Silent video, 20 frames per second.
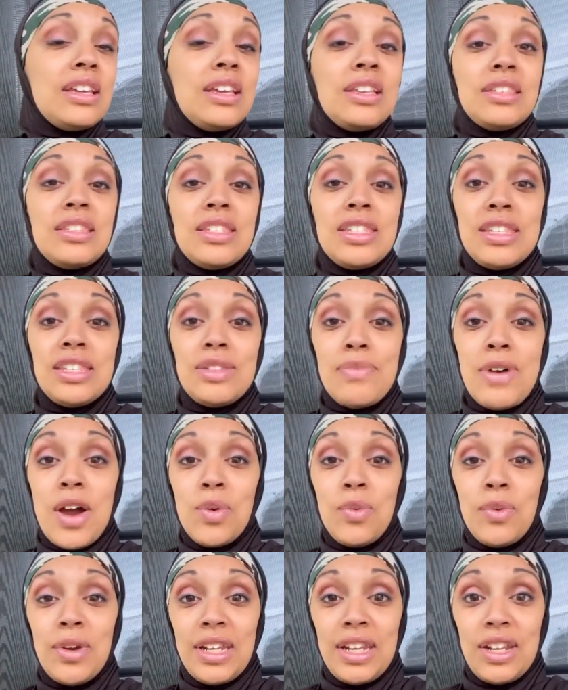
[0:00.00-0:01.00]
She's
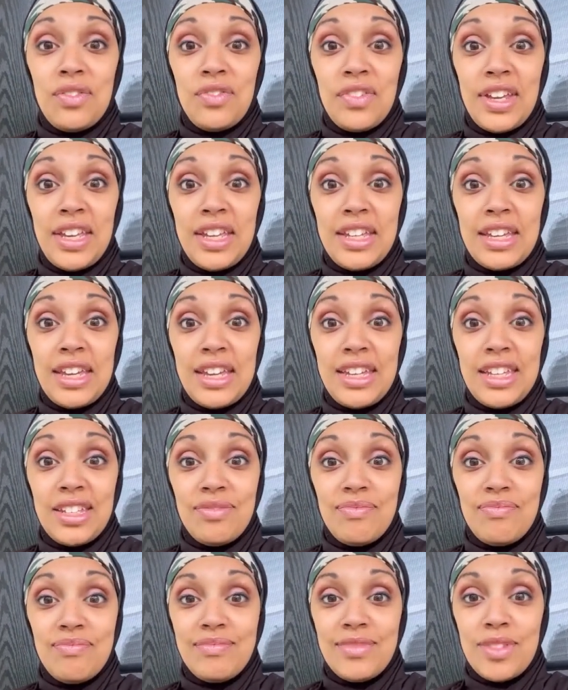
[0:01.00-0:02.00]
about ready to vacate
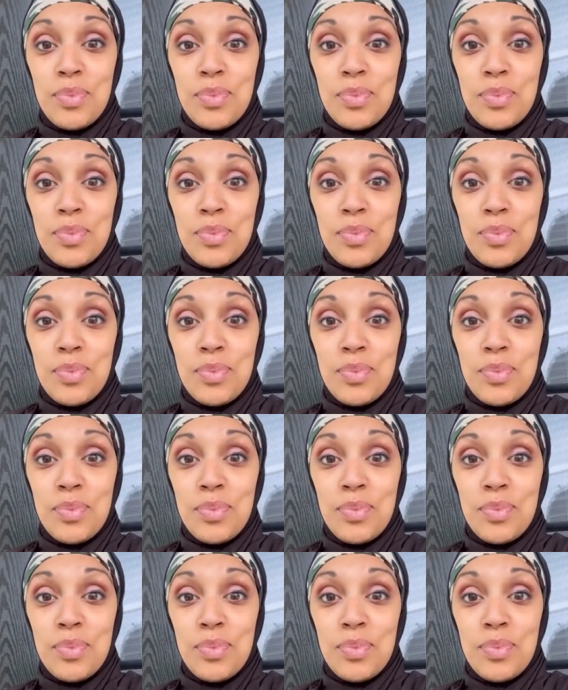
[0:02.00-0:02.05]
the